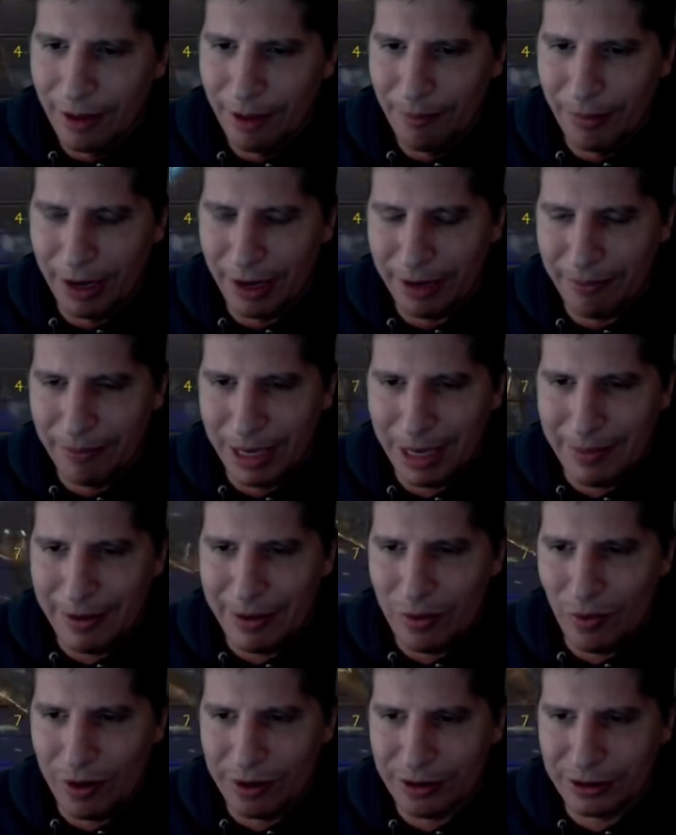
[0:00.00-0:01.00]
But maybe
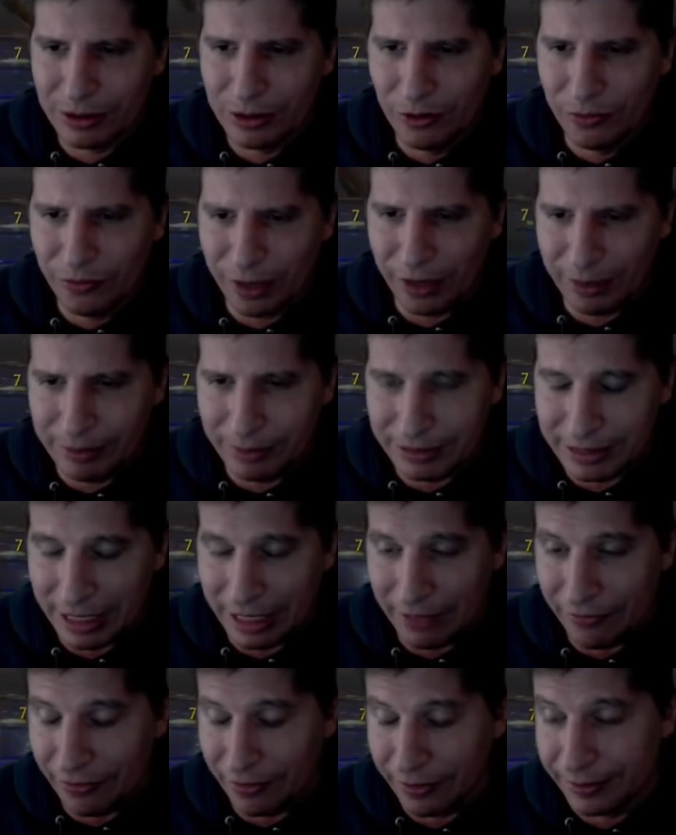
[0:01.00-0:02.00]
1 or 2 frames
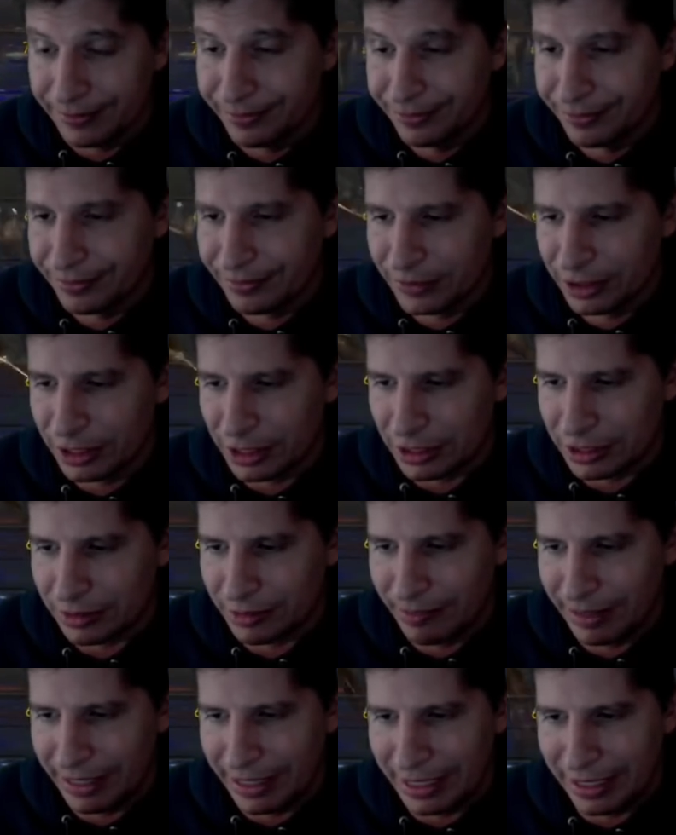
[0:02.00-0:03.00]
safer, just to
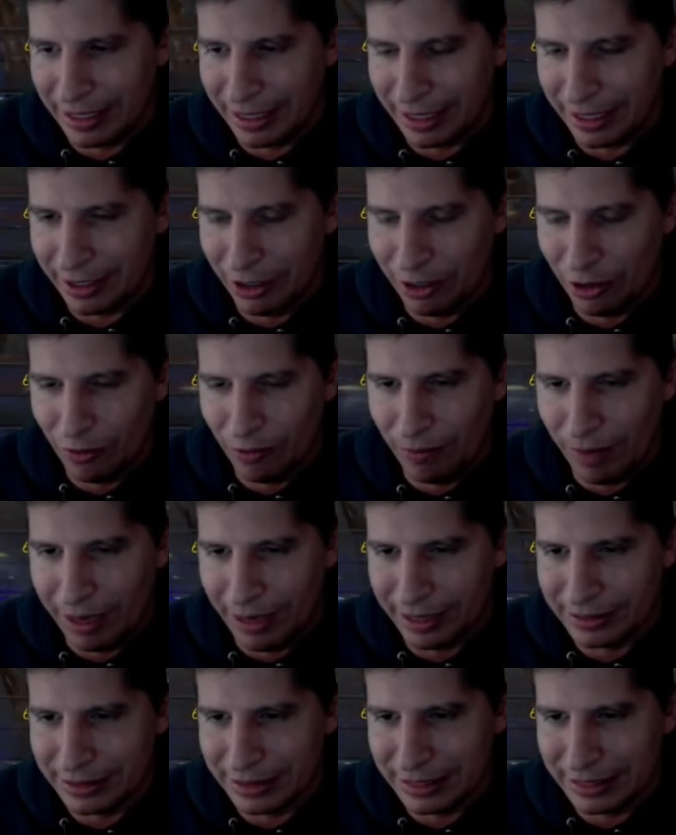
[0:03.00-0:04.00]
make it like, you know,
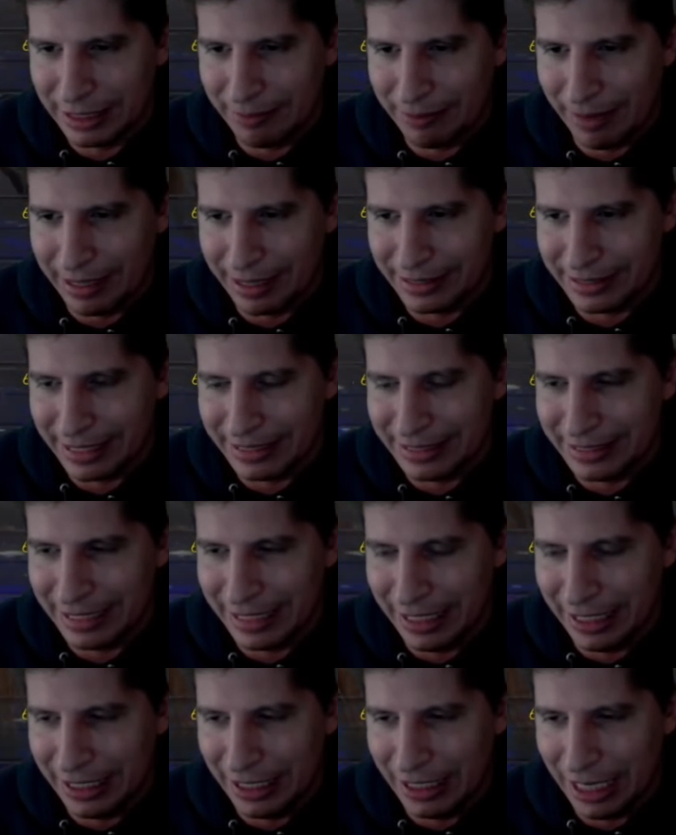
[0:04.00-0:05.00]
-19,
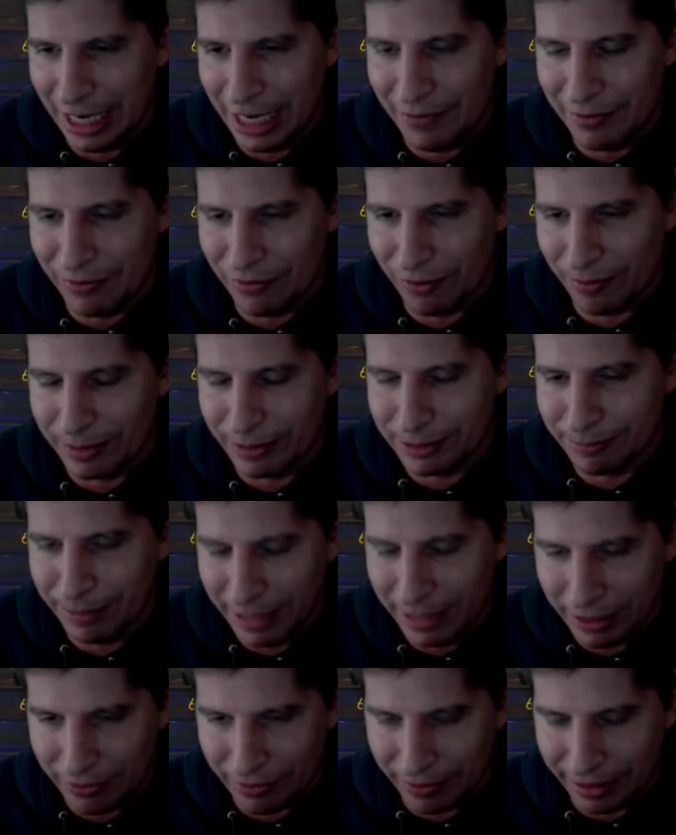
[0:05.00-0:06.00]
-18, even from its
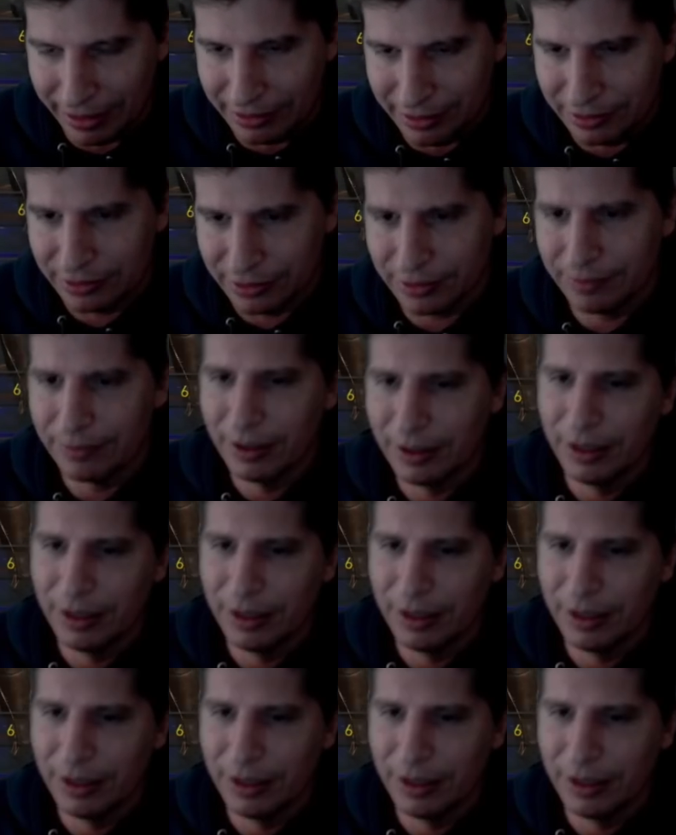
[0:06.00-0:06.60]
peak range.